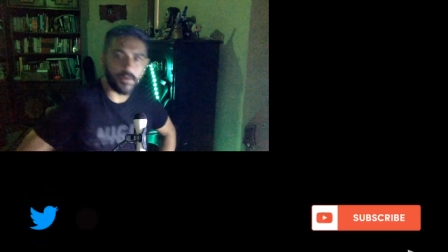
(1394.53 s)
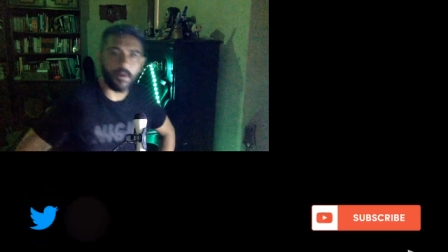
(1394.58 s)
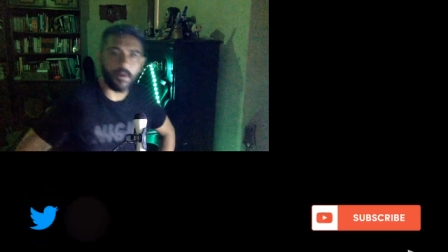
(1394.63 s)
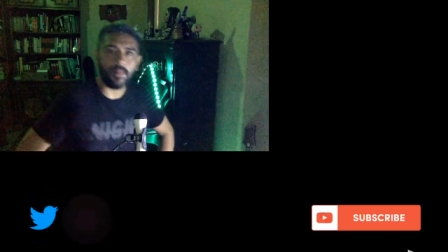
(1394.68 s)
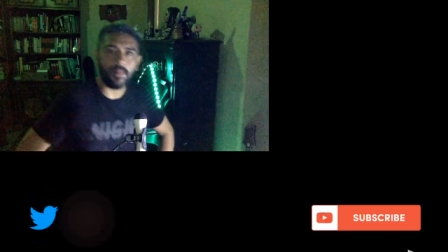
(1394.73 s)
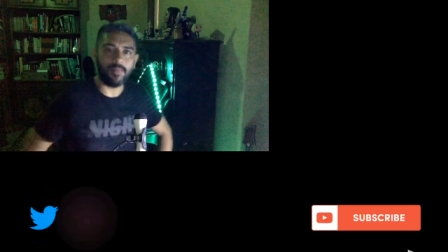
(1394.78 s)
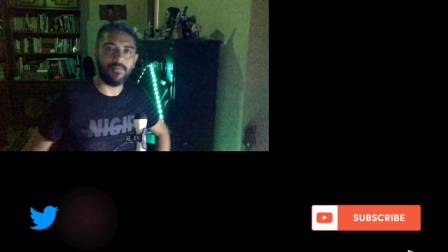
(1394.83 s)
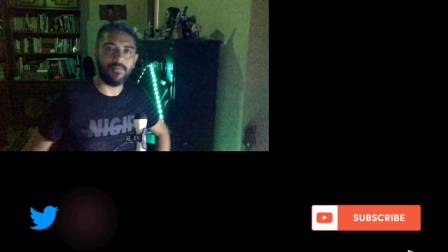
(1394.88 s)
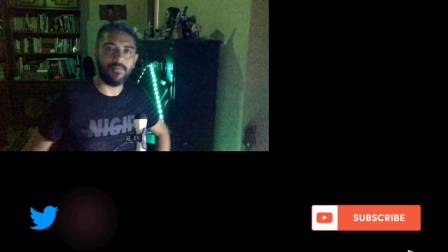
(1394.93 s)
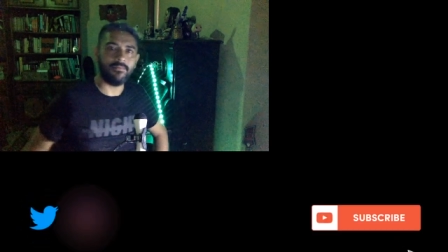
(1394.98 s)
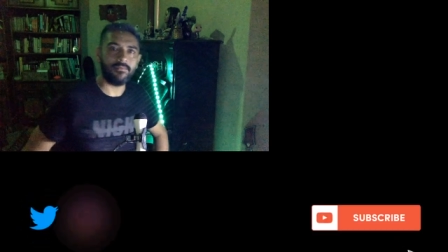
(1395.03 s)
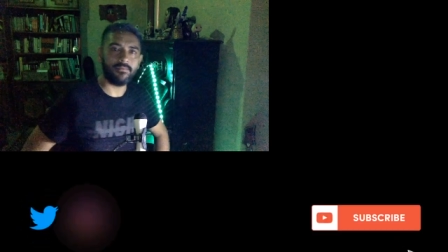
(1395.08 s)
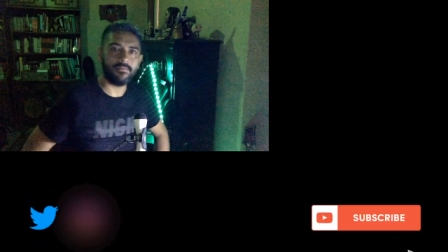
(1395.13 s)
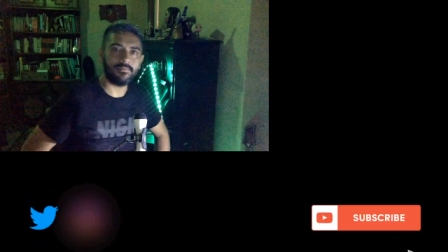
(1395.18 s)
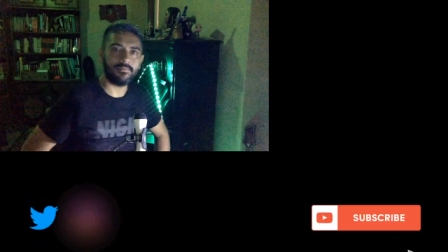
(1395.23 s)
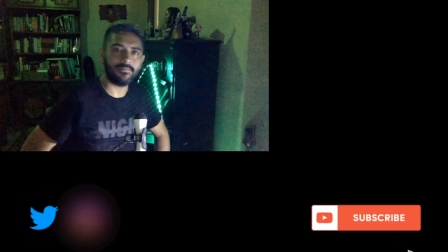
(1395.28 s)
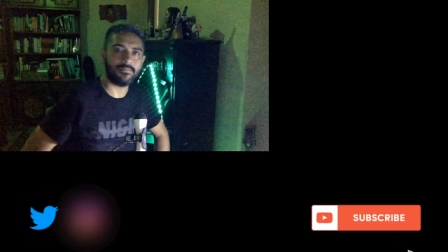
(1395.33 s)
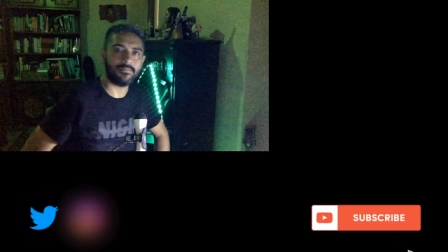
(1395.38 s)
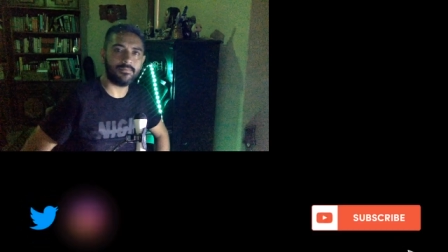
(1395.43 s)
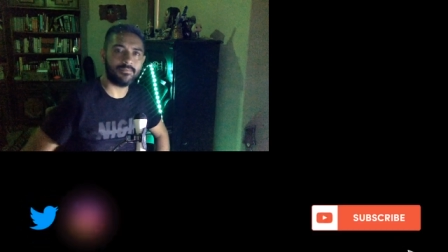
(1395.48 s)
all,
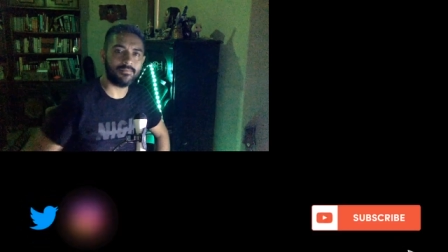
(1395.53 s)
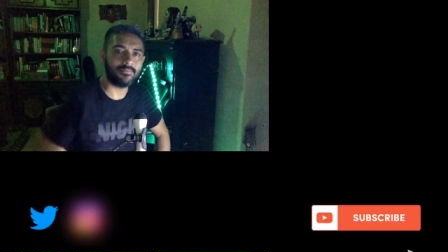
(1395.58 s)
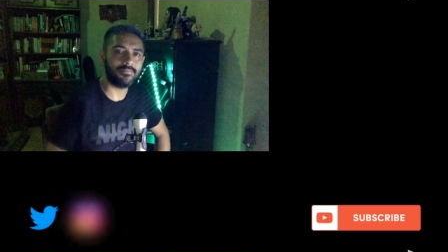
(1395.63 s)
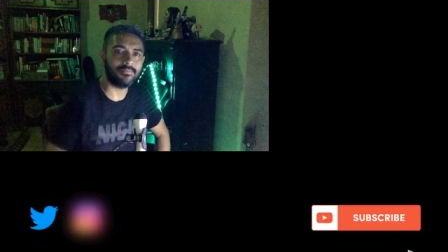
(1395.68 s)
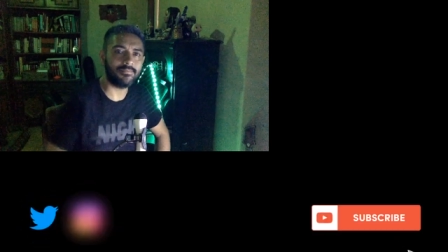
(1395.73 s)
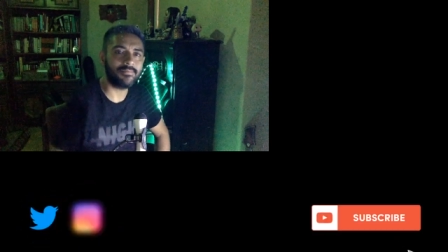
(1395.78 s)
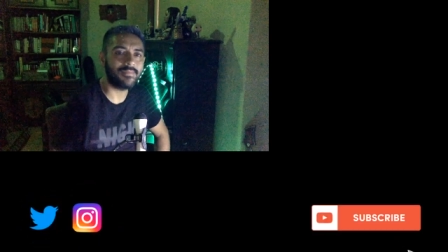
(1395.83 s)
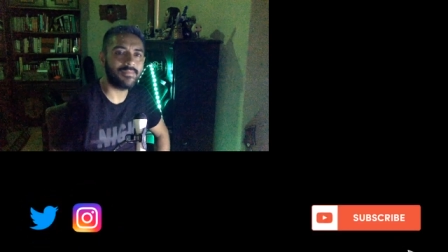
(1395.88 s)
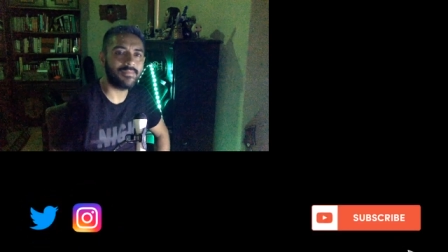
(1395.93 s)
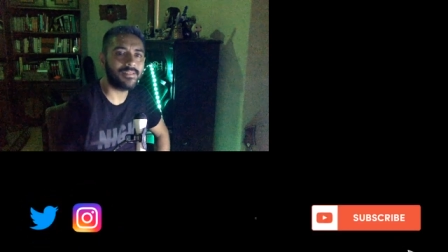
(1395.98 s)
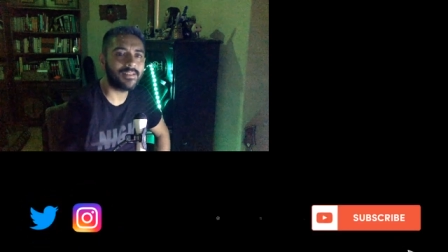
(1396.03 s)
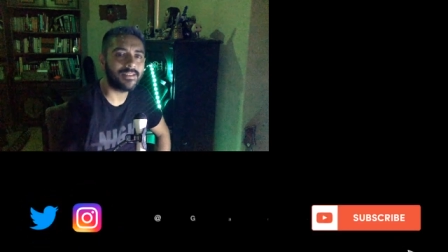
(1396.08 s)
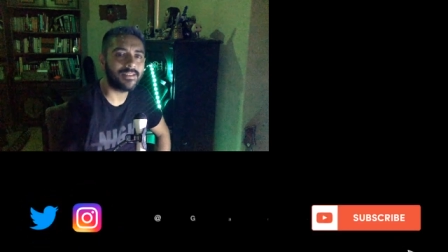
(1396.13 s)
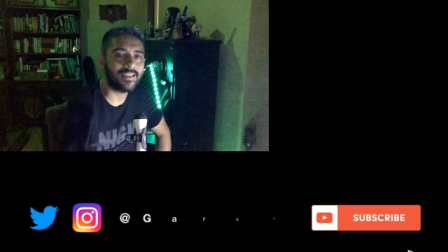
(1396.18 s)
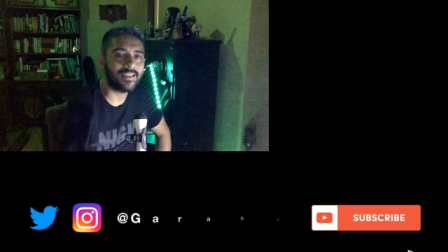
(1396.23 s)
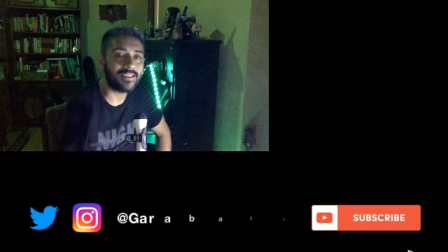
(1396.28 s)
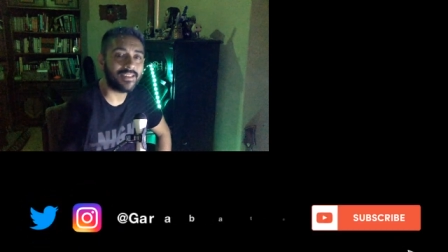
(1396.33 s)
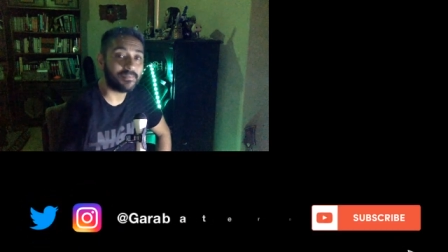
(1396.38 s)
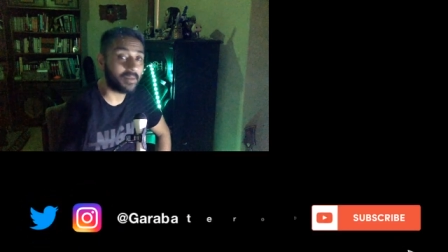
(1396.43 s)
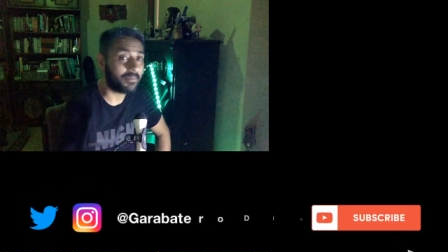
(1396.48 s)

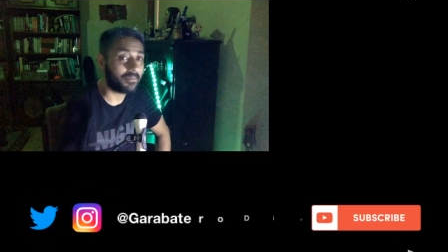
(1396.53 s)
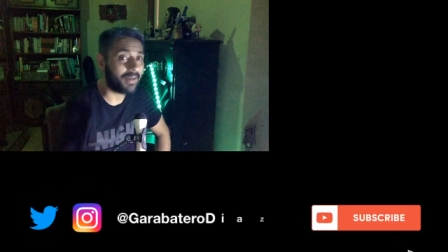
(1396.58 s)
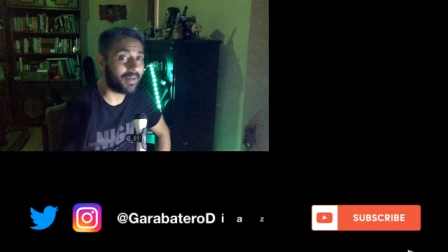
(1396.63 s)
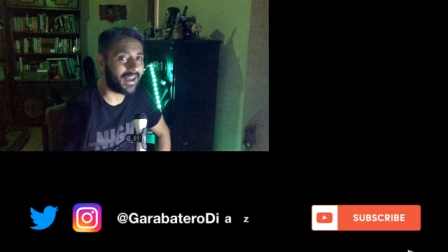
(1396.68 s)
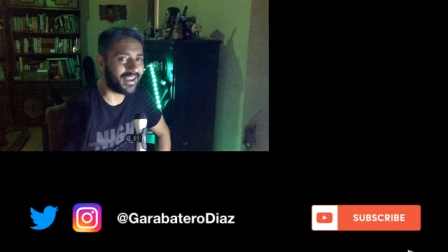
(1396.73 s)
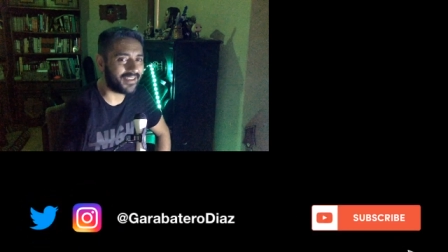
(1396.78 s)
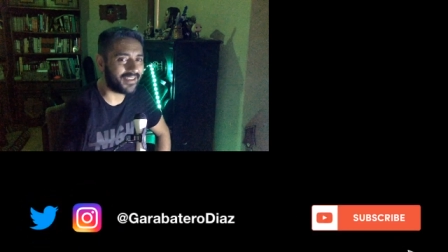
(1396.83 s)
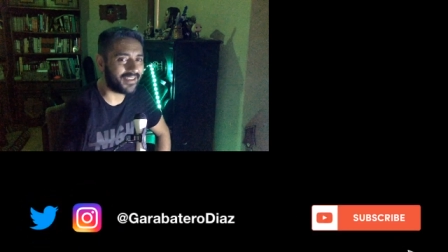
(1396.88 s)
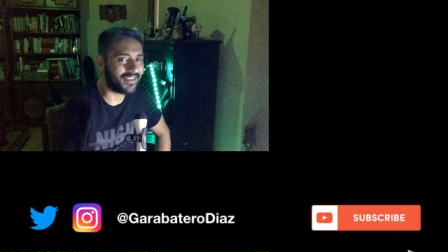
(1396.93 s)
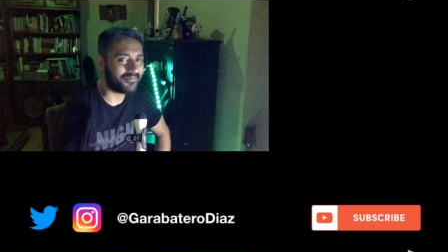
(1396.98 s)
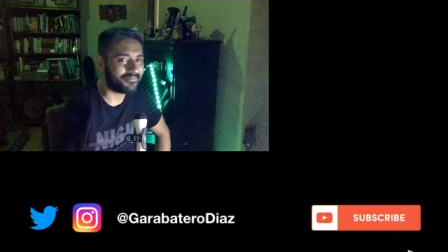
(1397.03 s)
and bye bye.